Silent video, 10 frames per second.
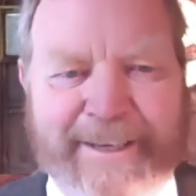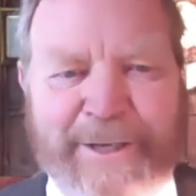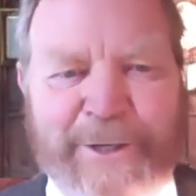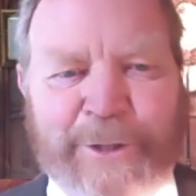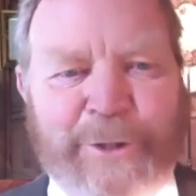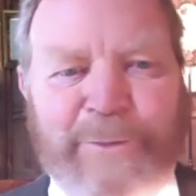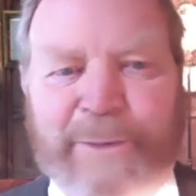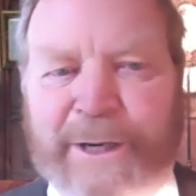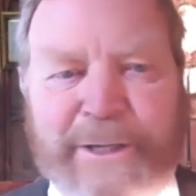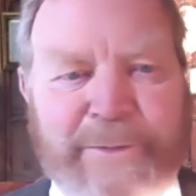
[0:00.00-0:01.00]
He got no
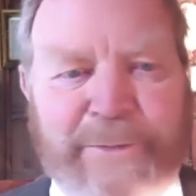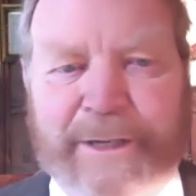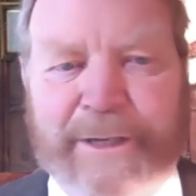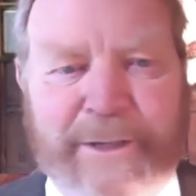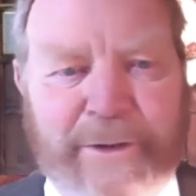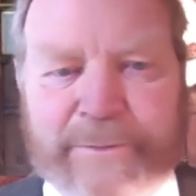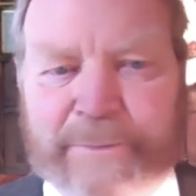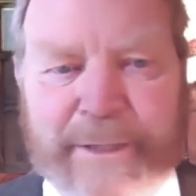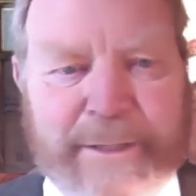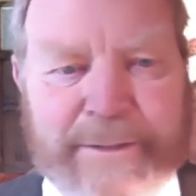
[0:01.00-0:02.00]
bargain when he got
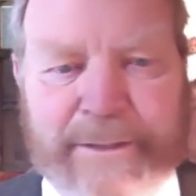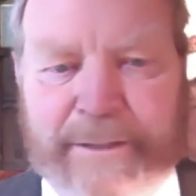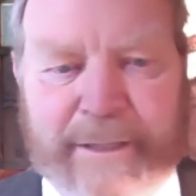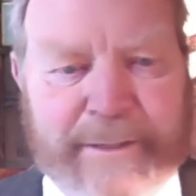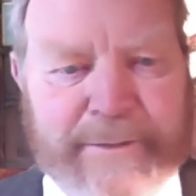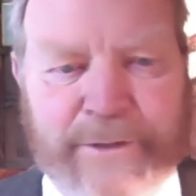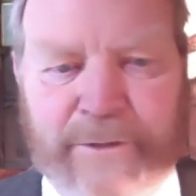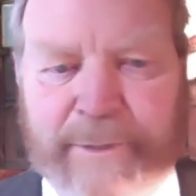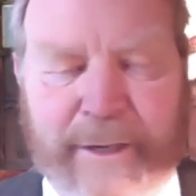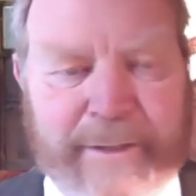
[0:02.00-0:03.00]
me, and he'll get
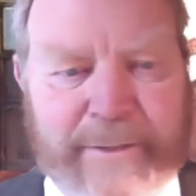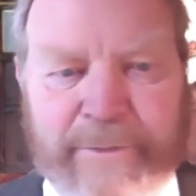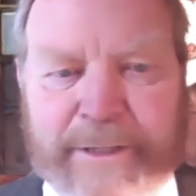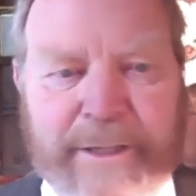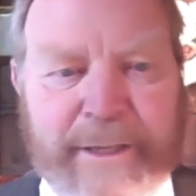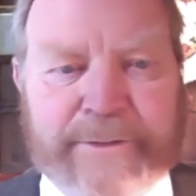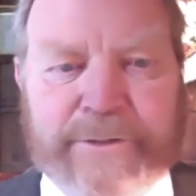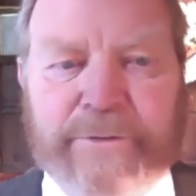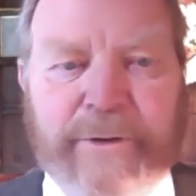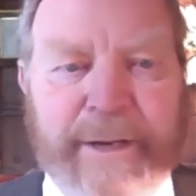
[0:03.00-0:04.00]
no bargain when he gets
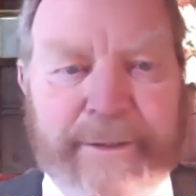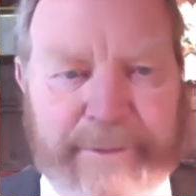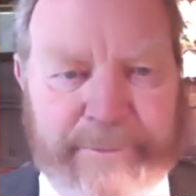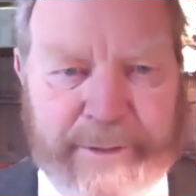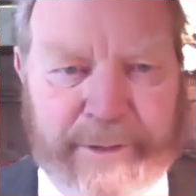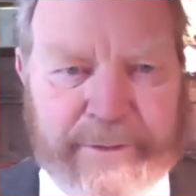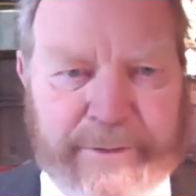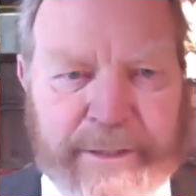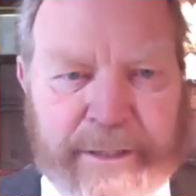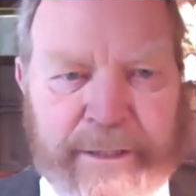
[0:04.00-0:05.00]
you either,
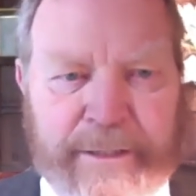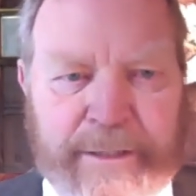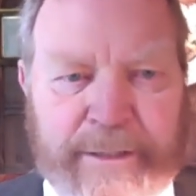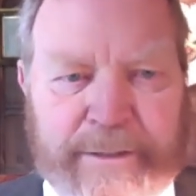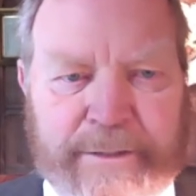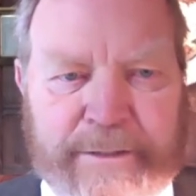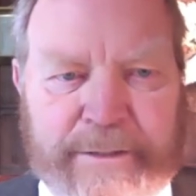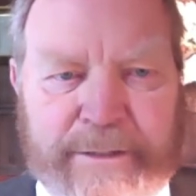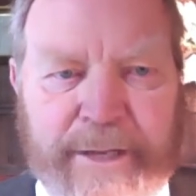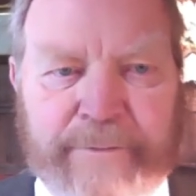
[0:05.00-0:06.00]
because this
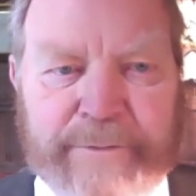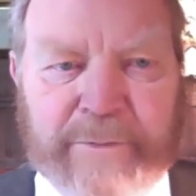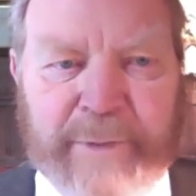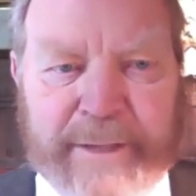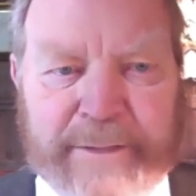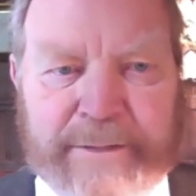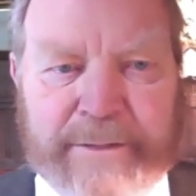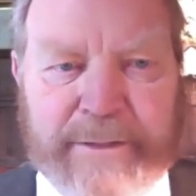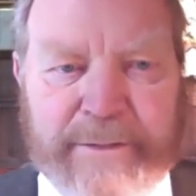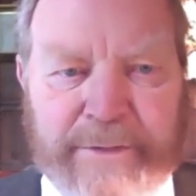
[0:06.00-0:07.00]
is heaven's
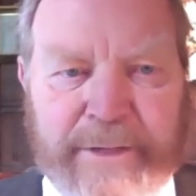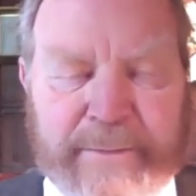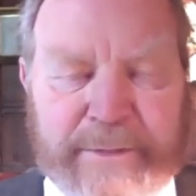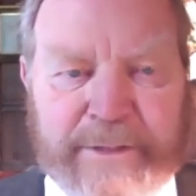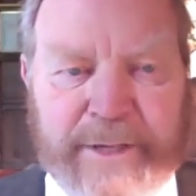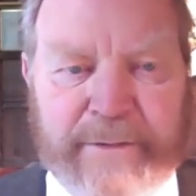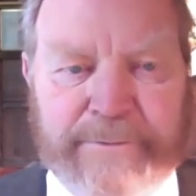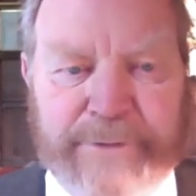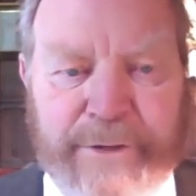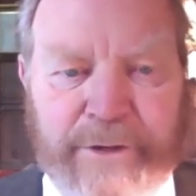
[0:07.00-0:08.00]
best, giving himself
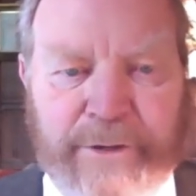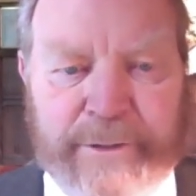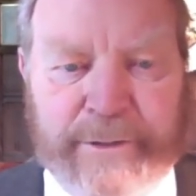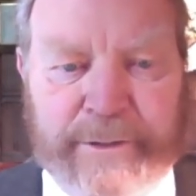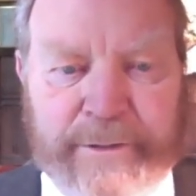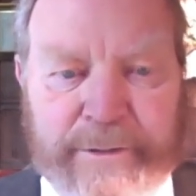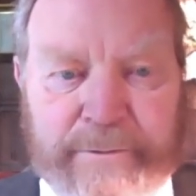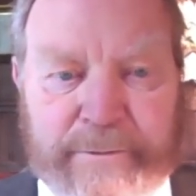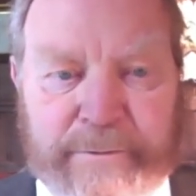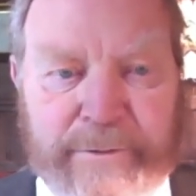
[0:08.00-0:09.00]
for,
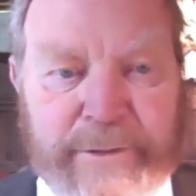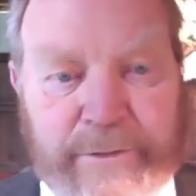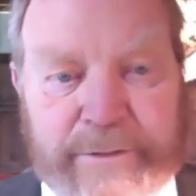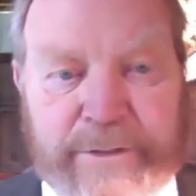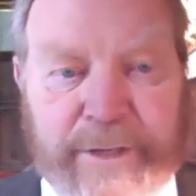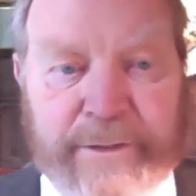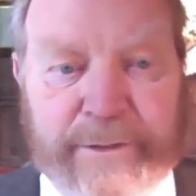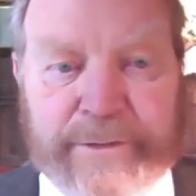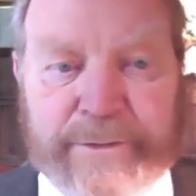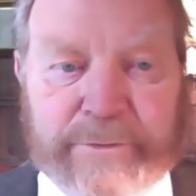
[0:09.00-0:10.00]
we could say,
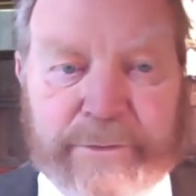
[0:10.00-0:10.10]
earth's